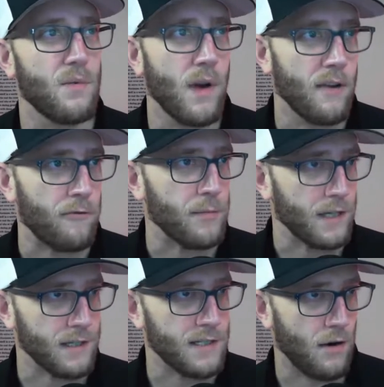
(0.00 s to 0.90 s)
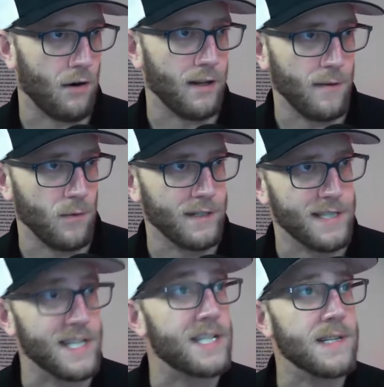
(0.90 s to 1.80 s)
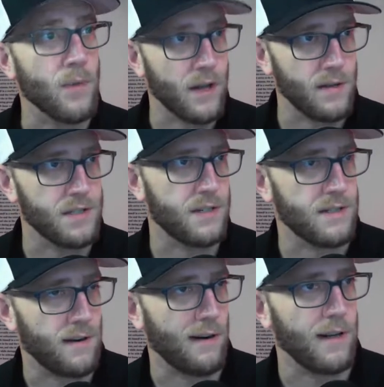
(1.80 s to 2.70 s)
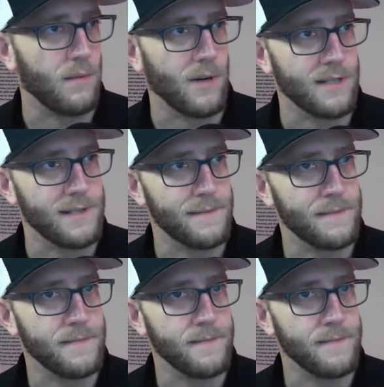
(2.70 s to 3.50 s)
away from the good targeted ones. This is one of those good targeted ones.